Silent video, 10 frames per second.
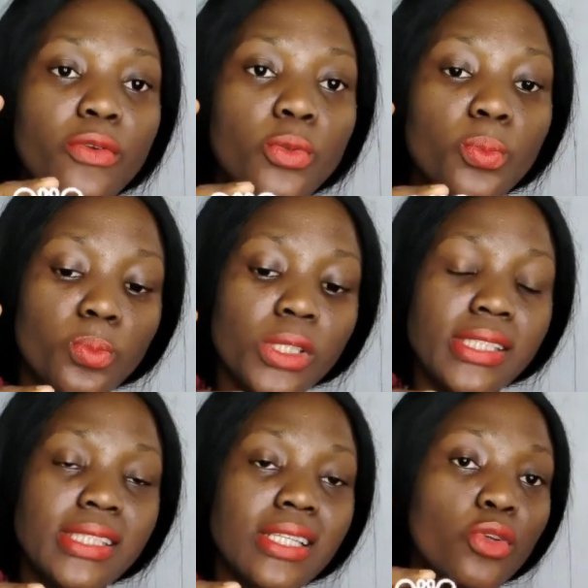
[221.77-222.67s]
This is a
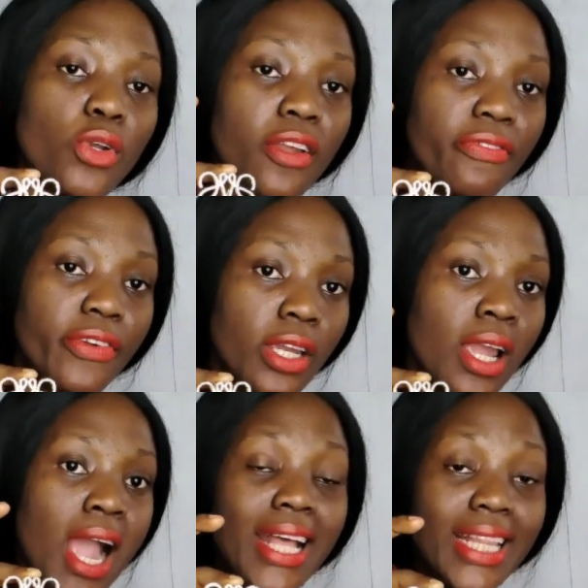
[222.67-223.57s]
Loewe
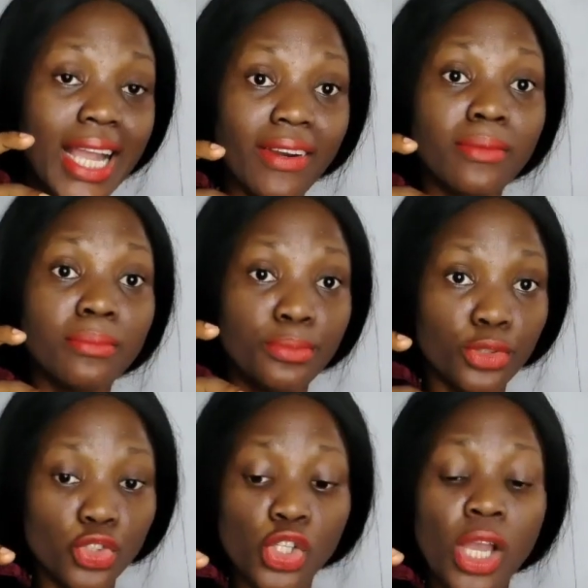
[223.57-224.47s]
anagram brooch
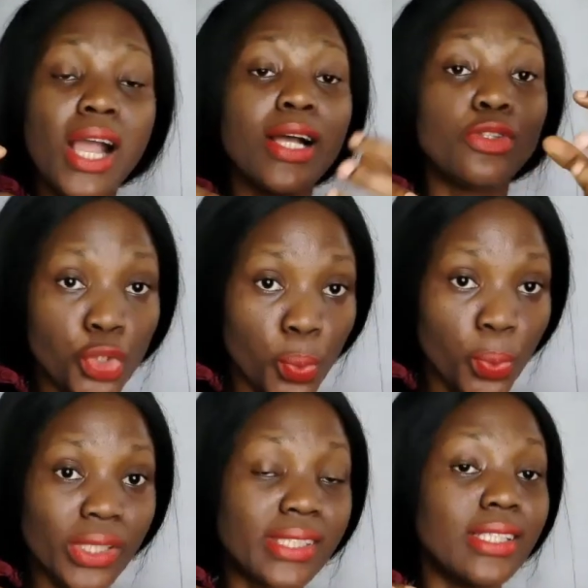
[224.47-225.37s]
dupe. It's
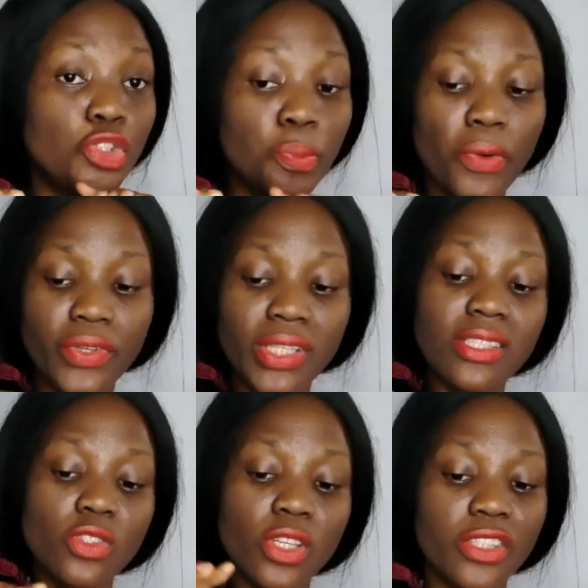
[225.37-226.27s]
a dupe of it. This is not
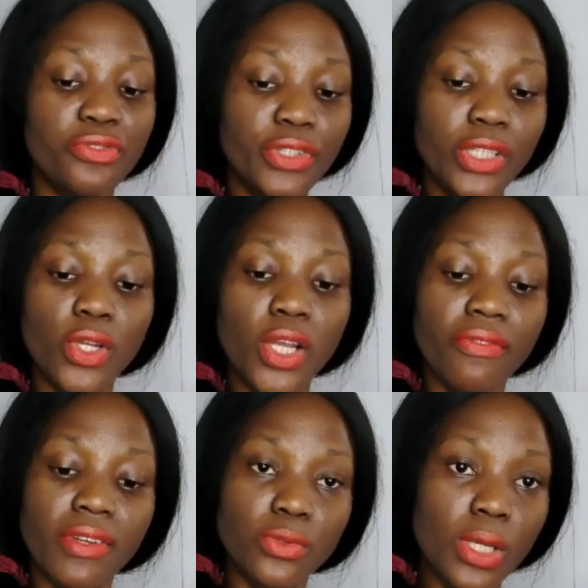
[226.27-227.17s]
the real
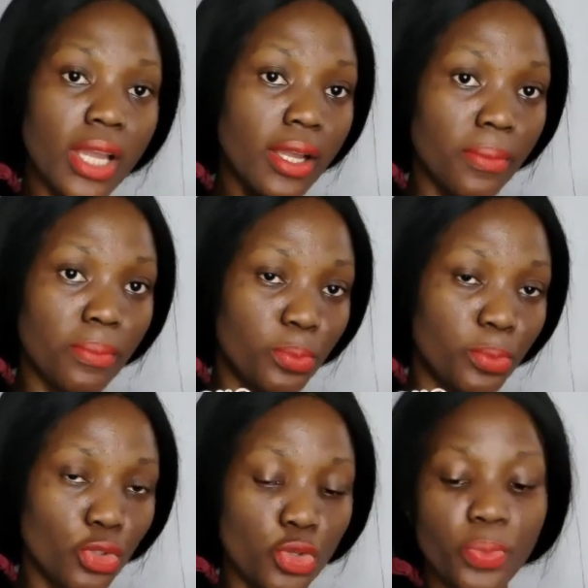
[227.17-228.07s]
Loewe brooch,
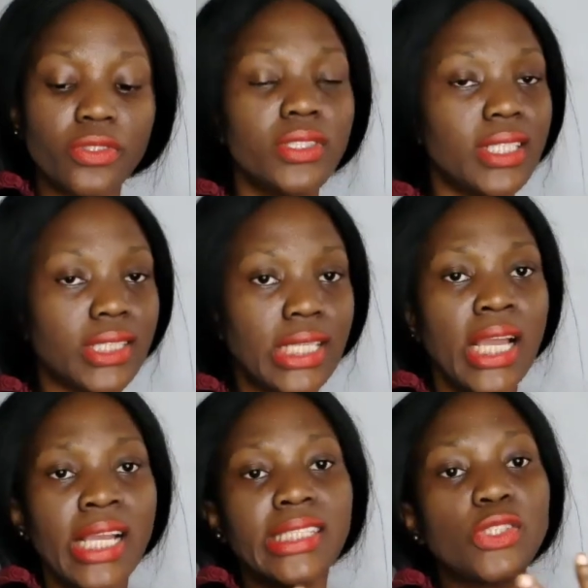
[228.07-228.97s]
but yes,
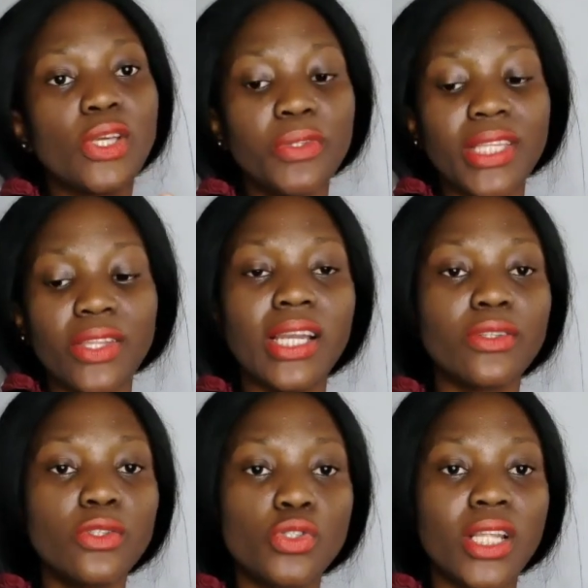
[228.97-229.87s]
it's something that you can use
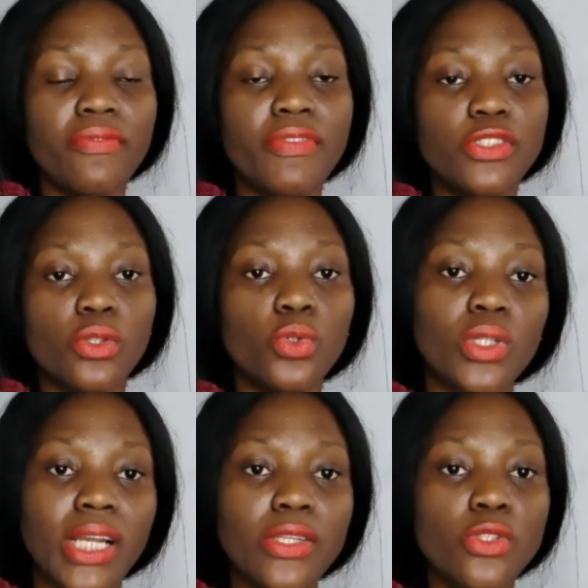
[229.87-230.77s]
to elevate your look. You can
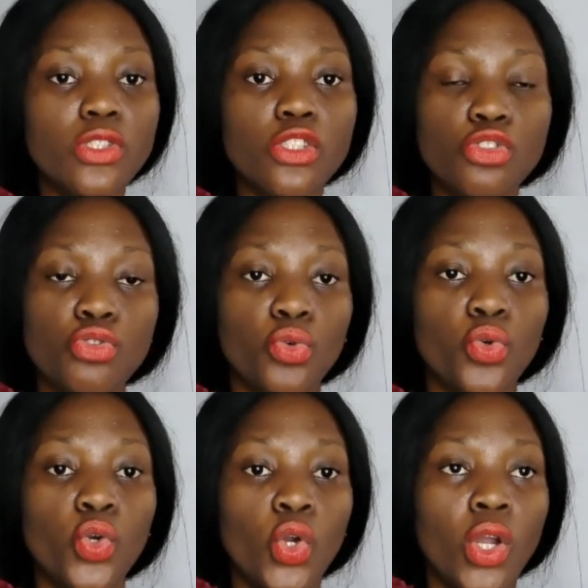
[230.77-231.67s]
use it to
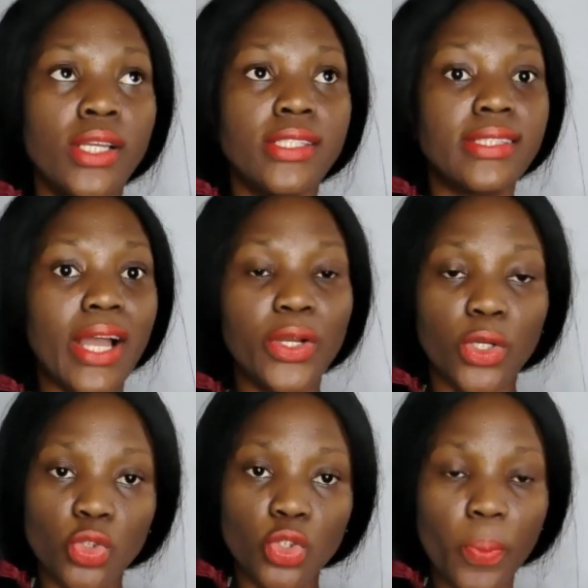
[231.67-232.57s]
style your
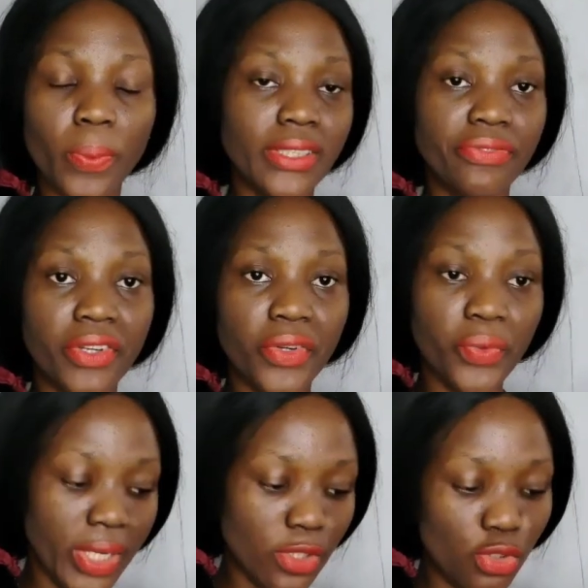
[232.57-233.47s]
top in different ways.
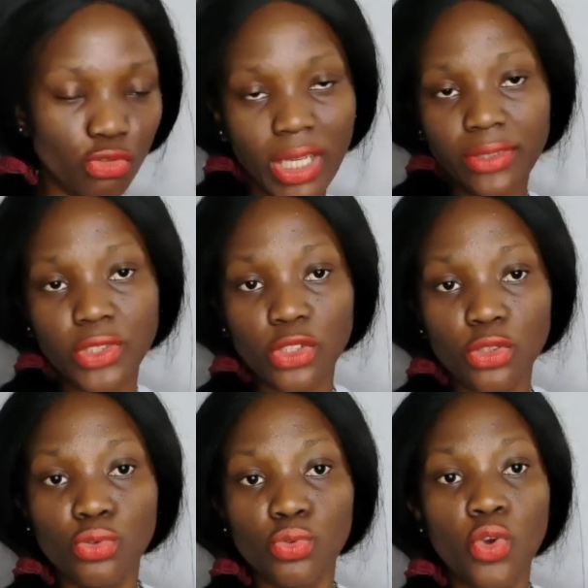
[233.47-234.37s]
You can use it
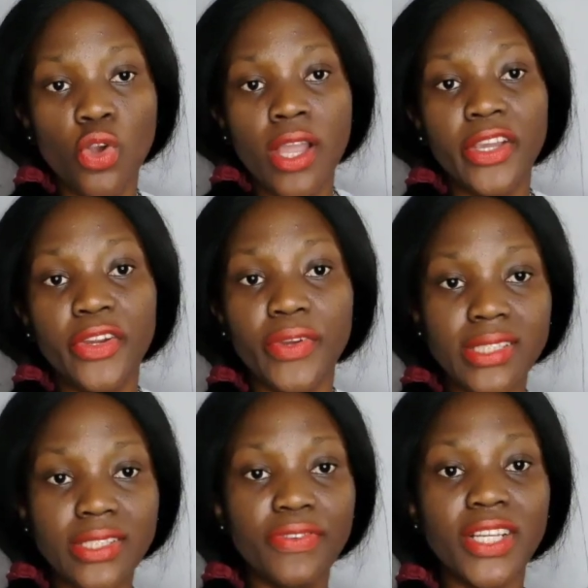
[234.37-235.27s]
to create
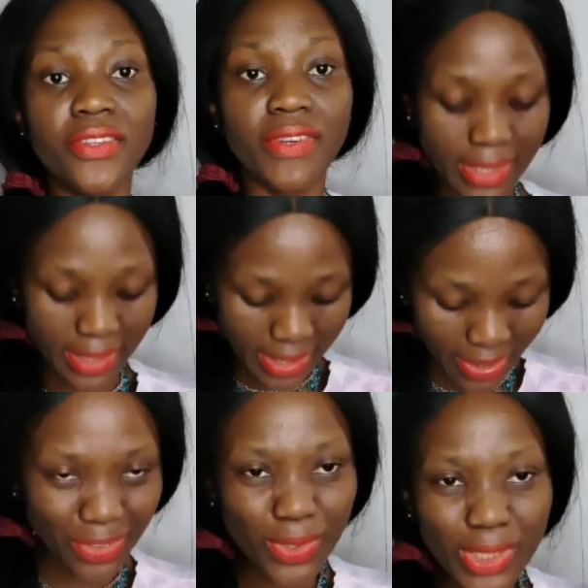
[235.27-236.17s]
different designs. You can
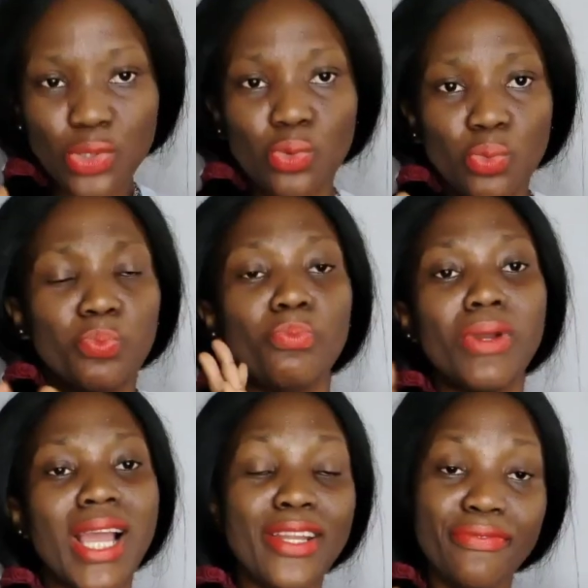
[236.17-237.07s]
use it to
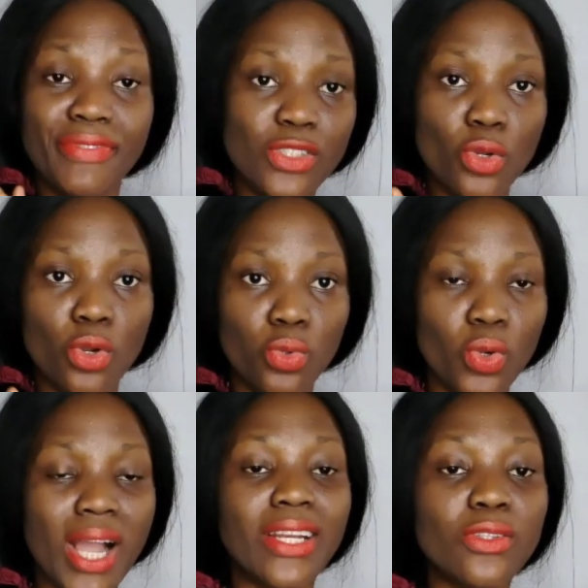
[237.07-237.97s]
elevate your look and
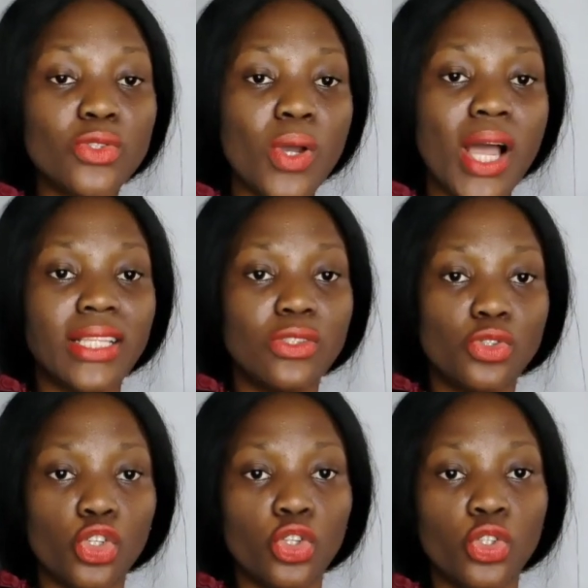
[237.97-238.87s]
also add it to
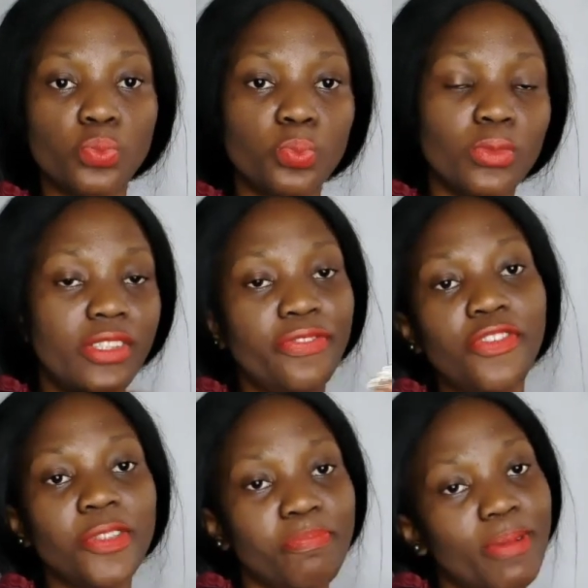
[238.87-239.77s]
your default
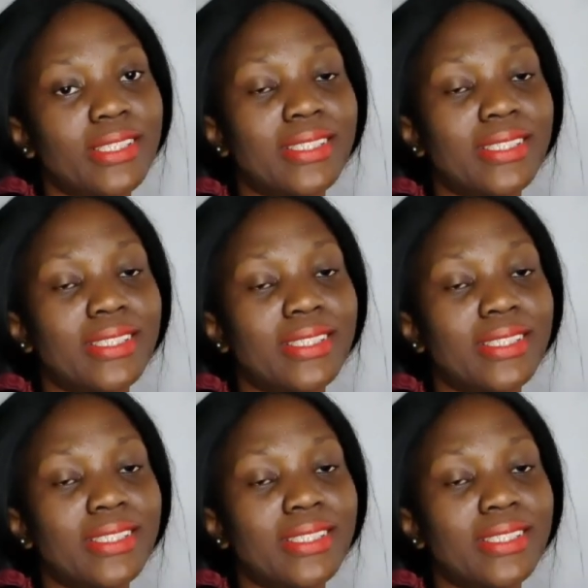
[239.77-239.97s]
parts that